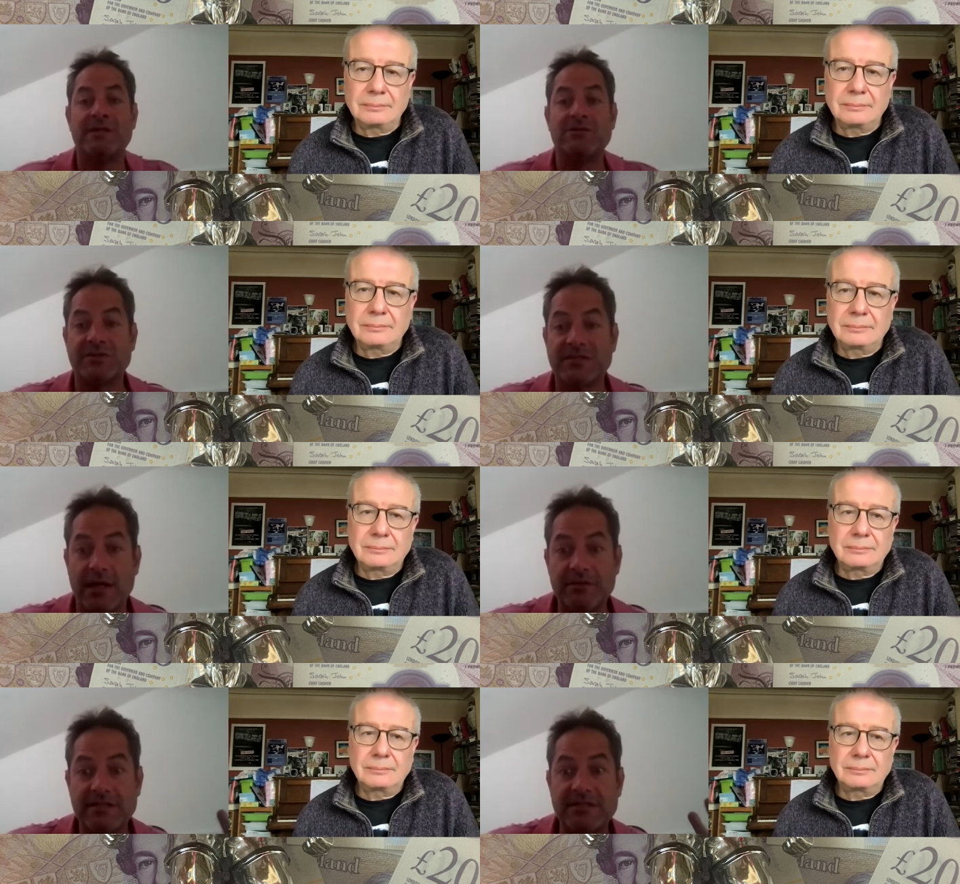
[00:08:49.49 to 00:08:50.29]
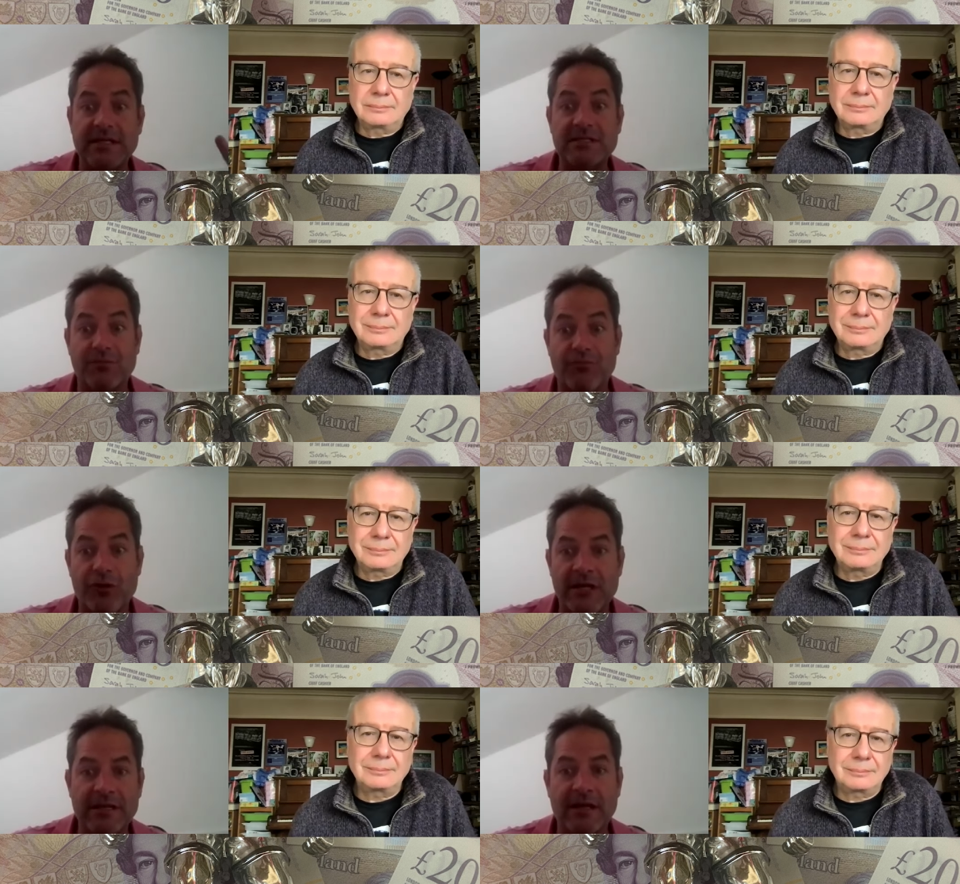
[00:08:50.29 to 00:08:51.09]
Speaker 1: is you're starting to see some
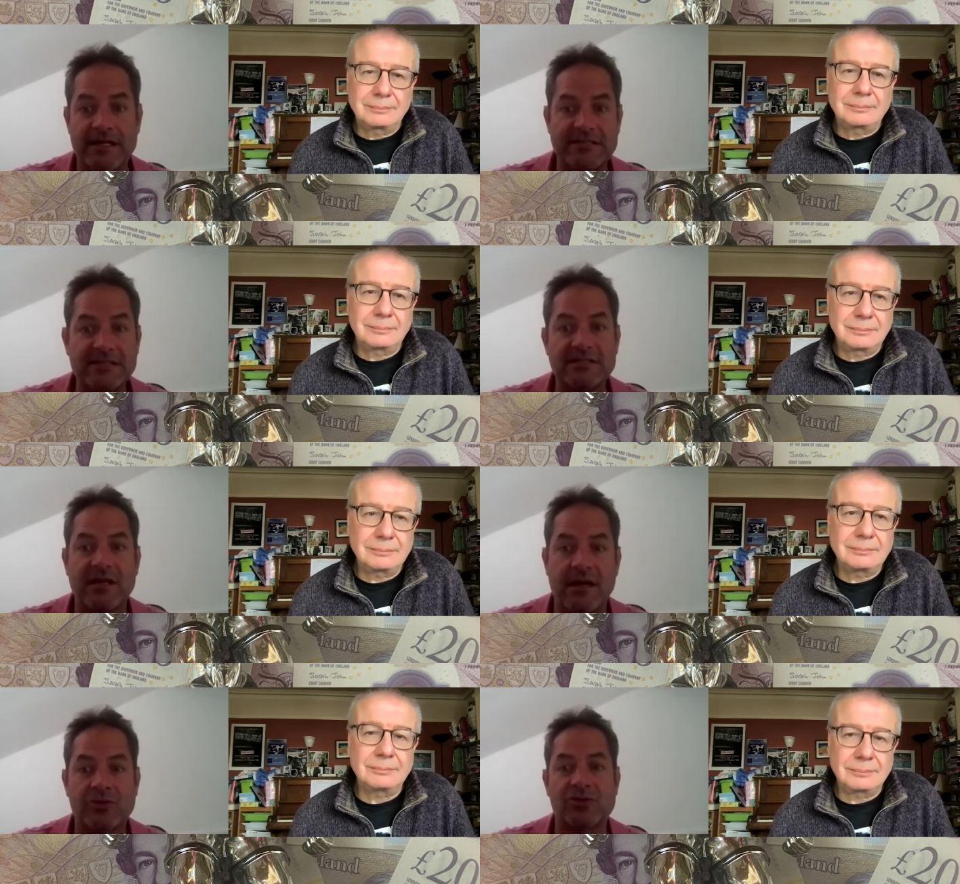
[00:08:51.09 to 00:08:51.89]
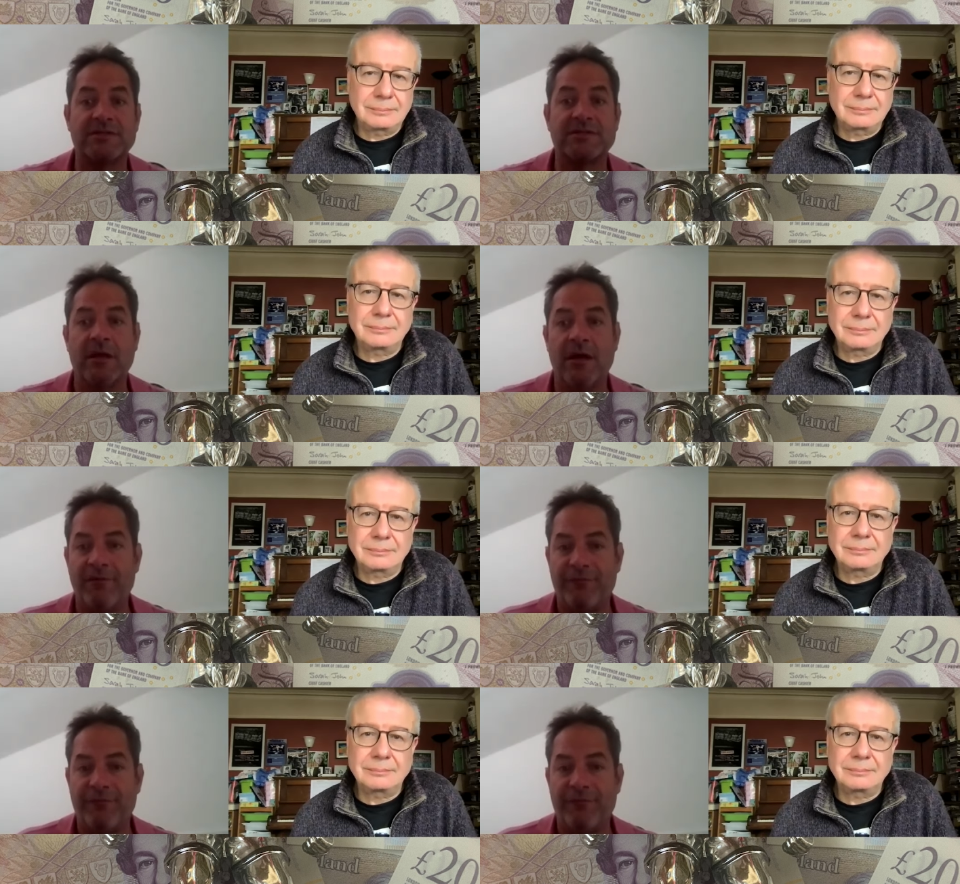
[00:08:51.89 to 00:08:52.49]
pretty nasty skirmishes